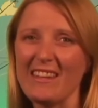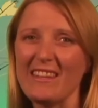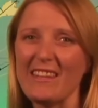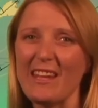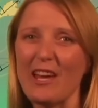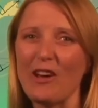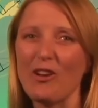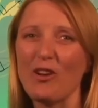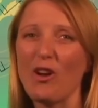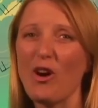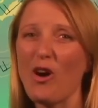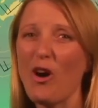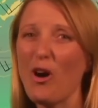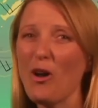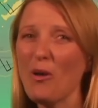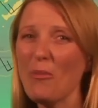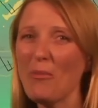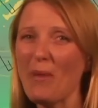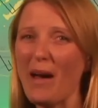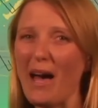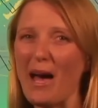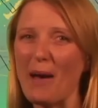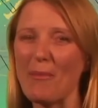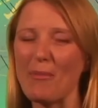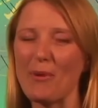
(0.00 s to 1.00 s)
Now, an
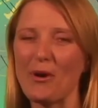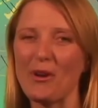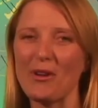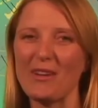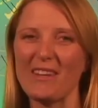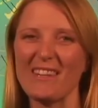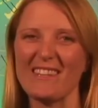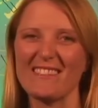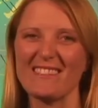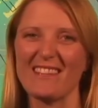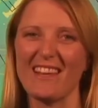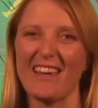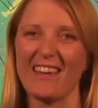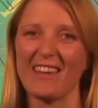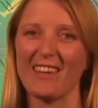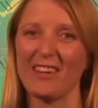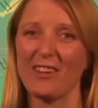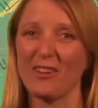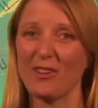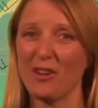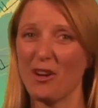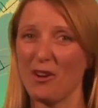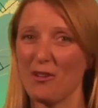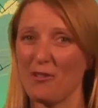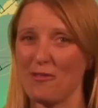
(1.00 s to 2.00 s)
on-par boat is
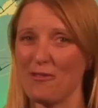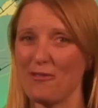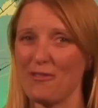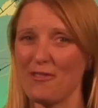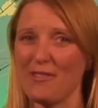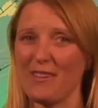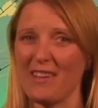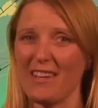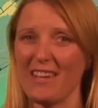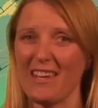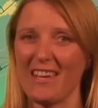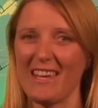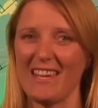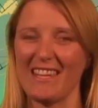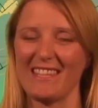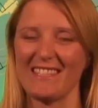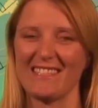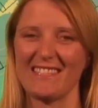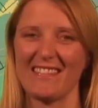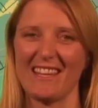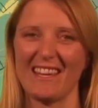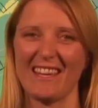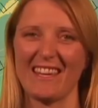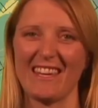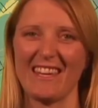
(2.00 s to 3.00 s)
like golf.
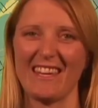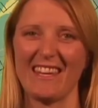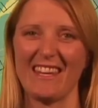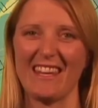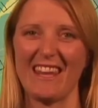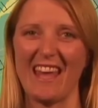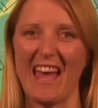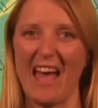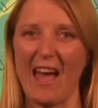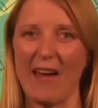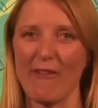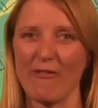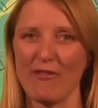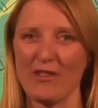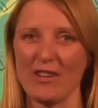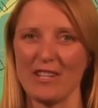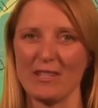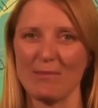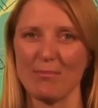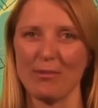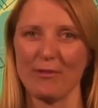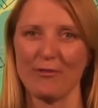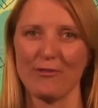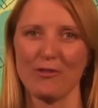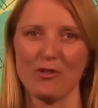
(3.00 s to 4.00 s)
It's like an
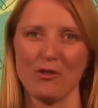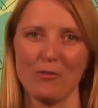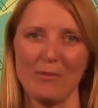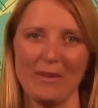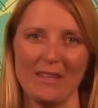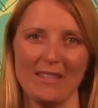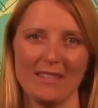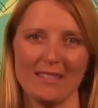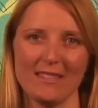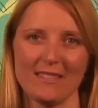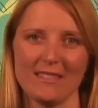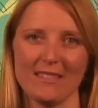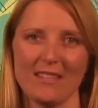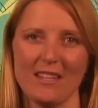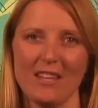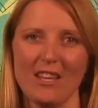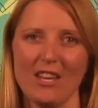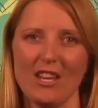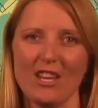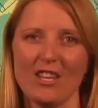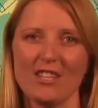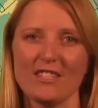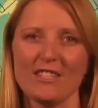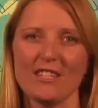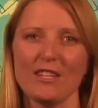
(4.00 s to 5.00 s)
average performance.
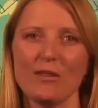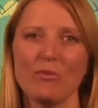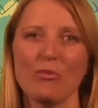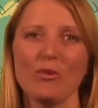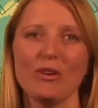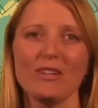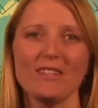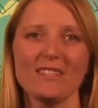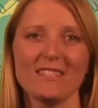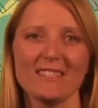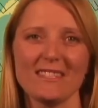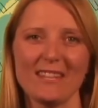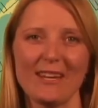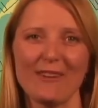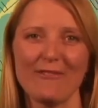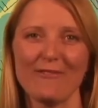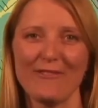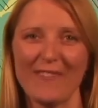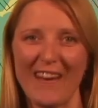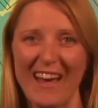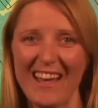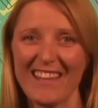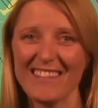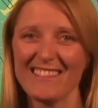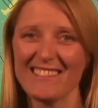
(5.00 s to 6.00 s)
So you want to sail
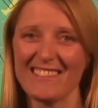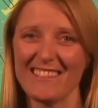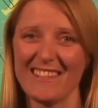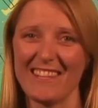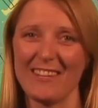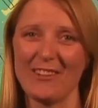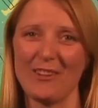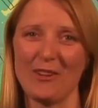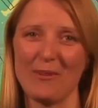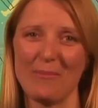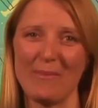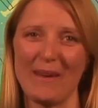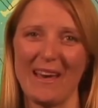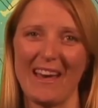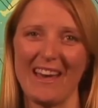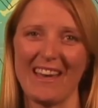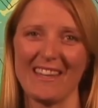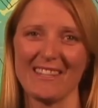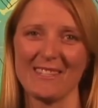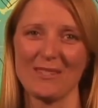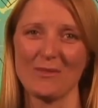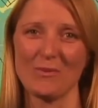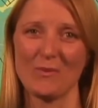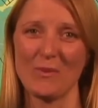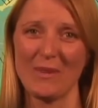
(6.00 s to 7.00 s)
faster than
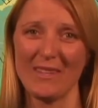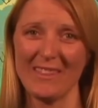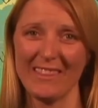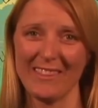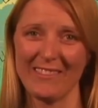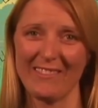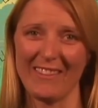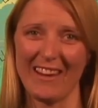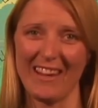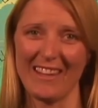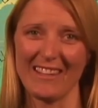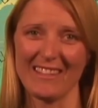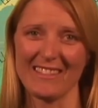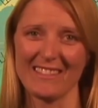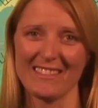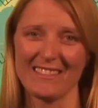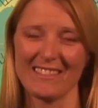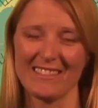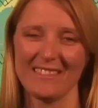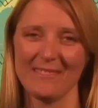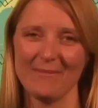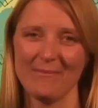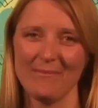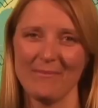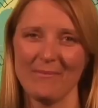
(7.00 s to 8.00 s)
on-par to win the race.